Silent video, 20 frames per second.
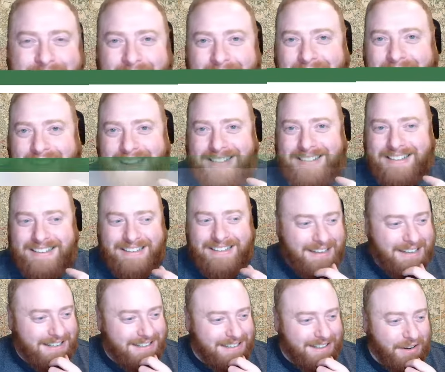Uh,
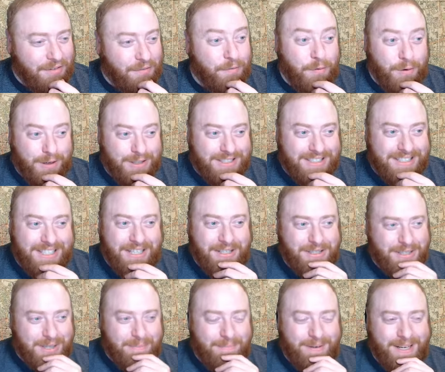uh, unfortunately, you're
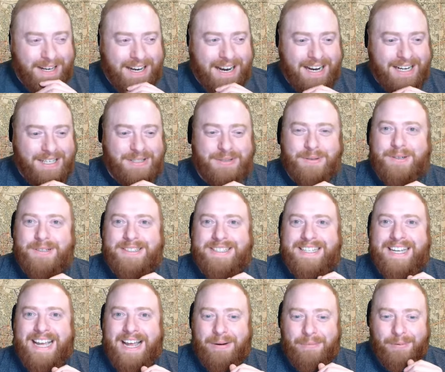jumping in kind of towards
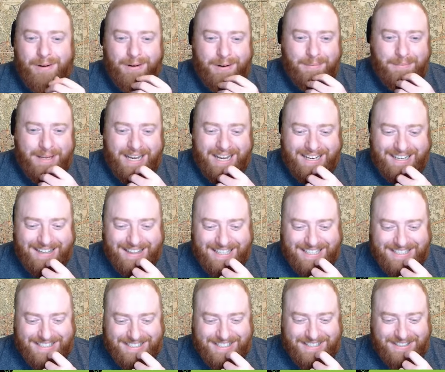the end. We're going to be ending this
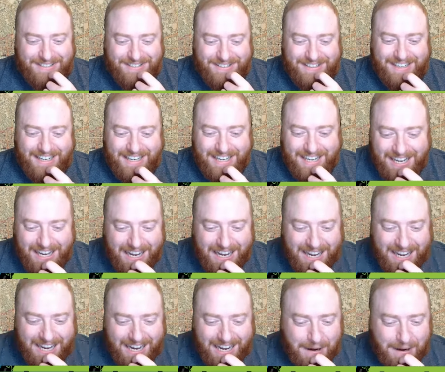soon.
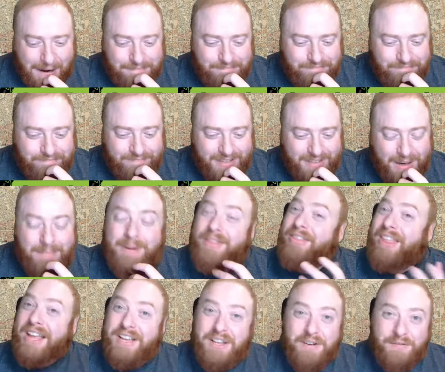Um, but
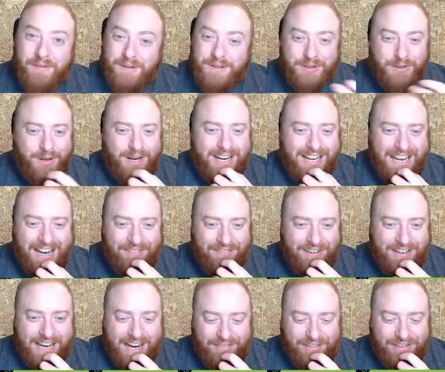thank you for joining.
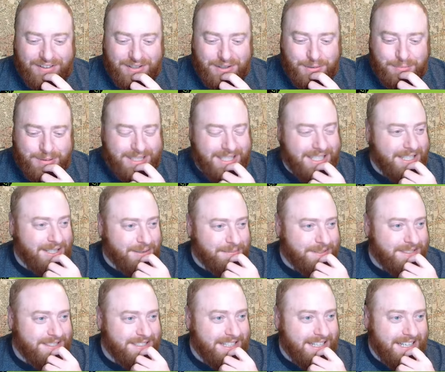Every every little bit
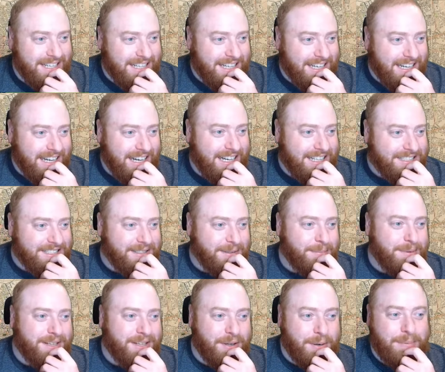helps. Uh, so,
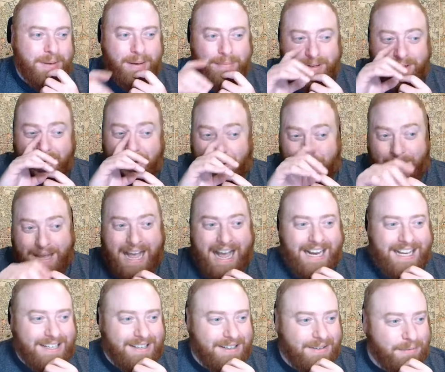but you'll be able to go back
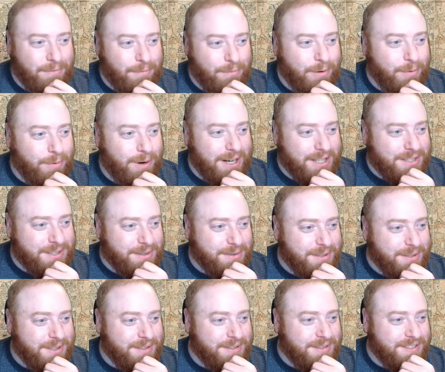and rewatch
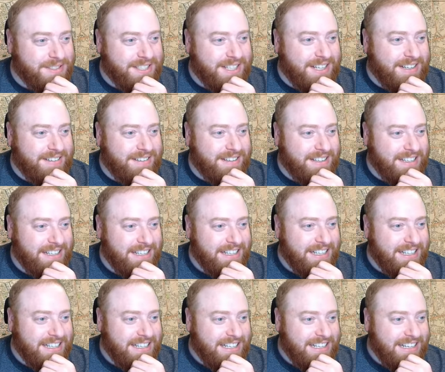through. So,
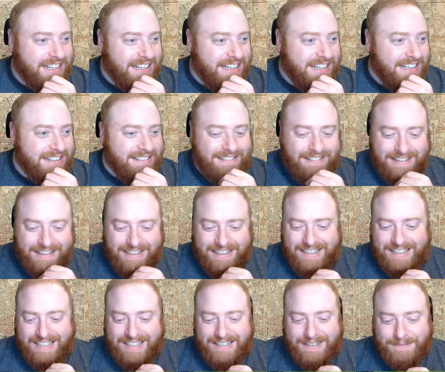all right,
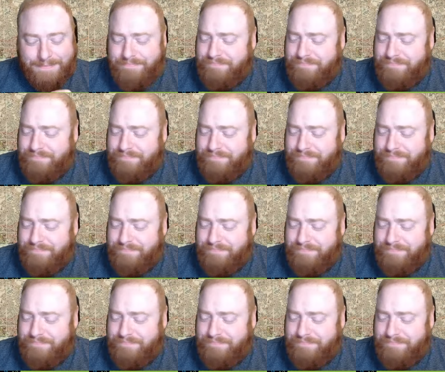yeah.